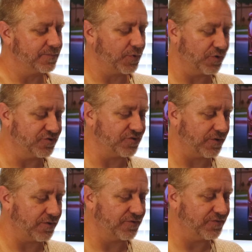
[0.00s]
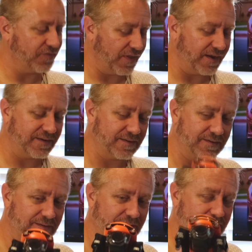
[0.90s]
per charge flight.
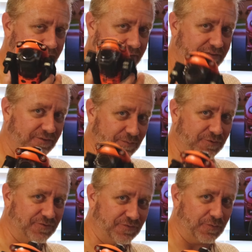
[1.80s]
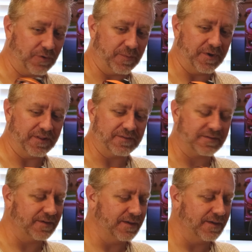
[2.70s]
This is pushing 40 minutes.